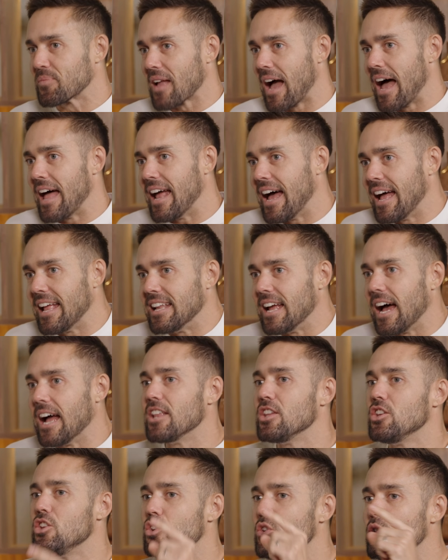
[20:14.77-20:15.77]

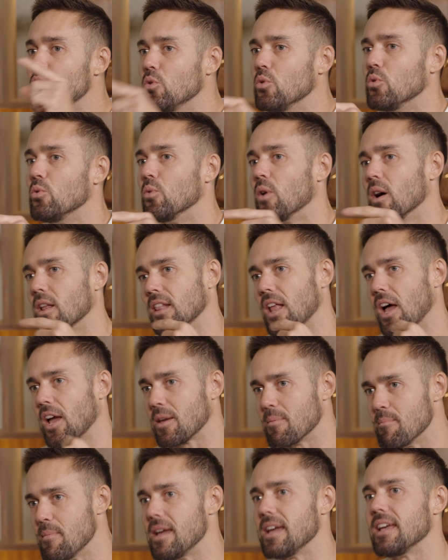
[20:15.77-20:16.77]
And you are
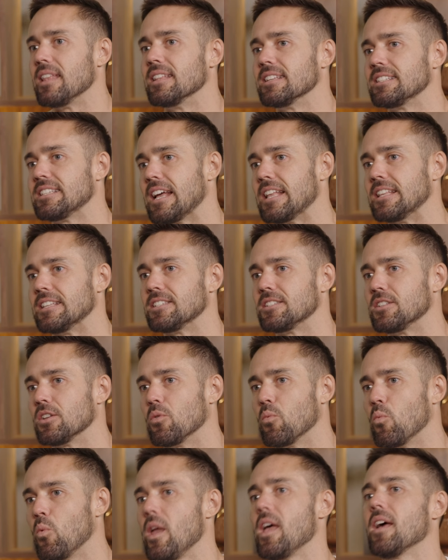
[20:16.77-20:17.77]
like me in the sense
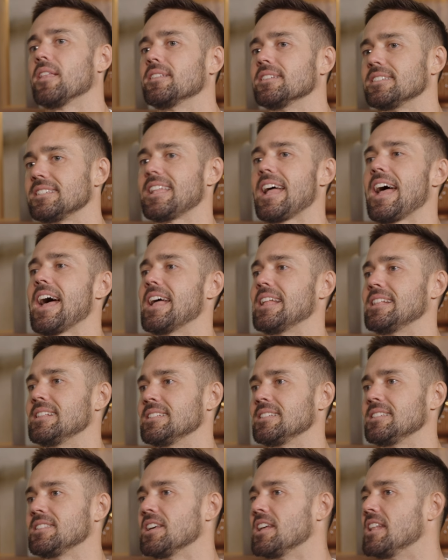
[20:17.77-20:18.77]
that we
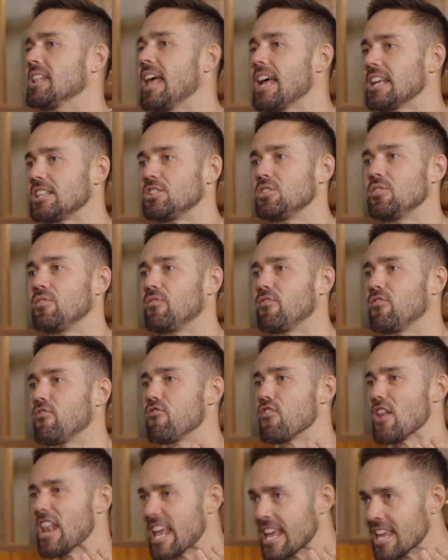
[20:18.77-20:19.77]
understand that unless you
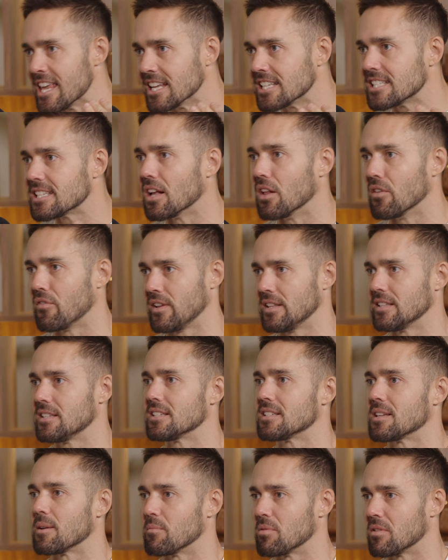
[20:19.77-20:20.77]
fling yourself into
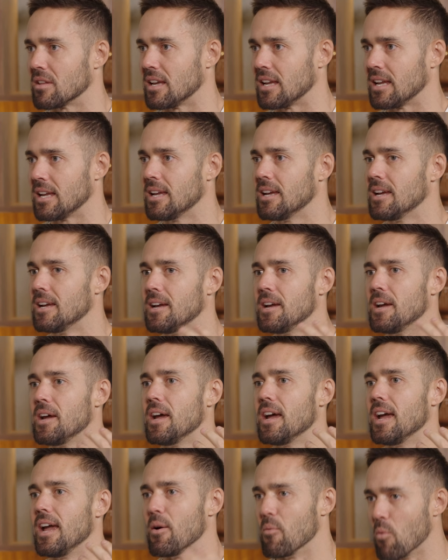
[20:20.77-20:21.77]
something,
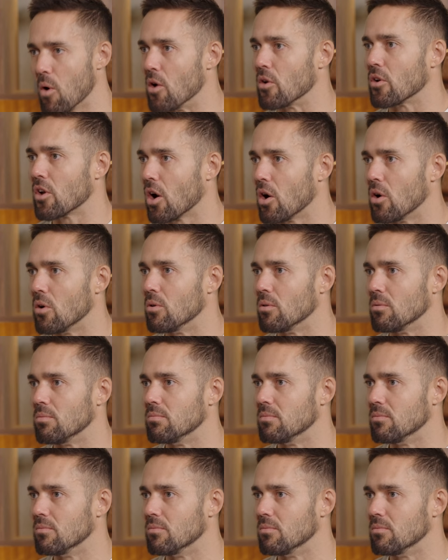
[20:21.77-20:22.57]
it won't go